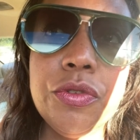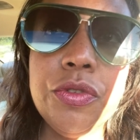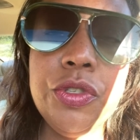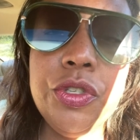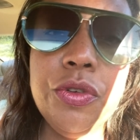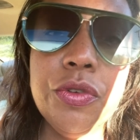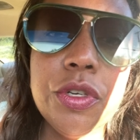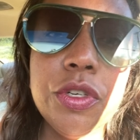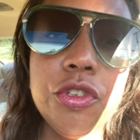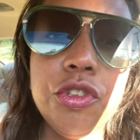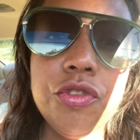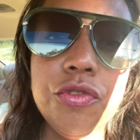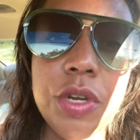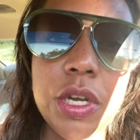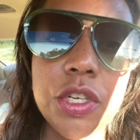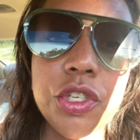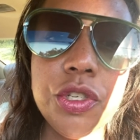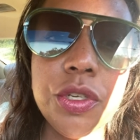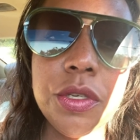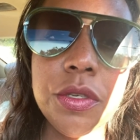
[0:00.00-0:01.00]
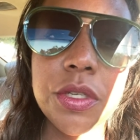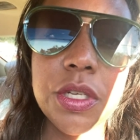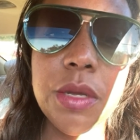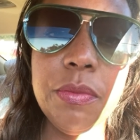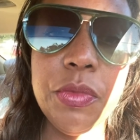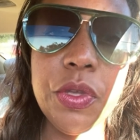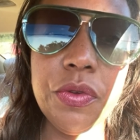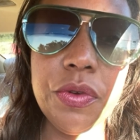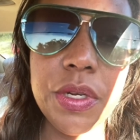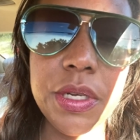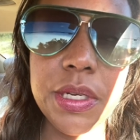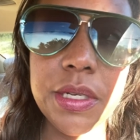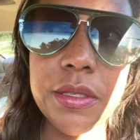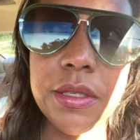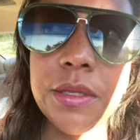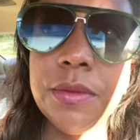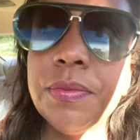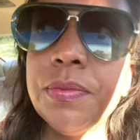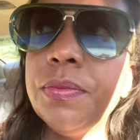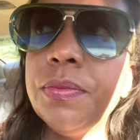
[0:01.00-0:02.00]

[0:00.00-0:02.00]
new construction communities.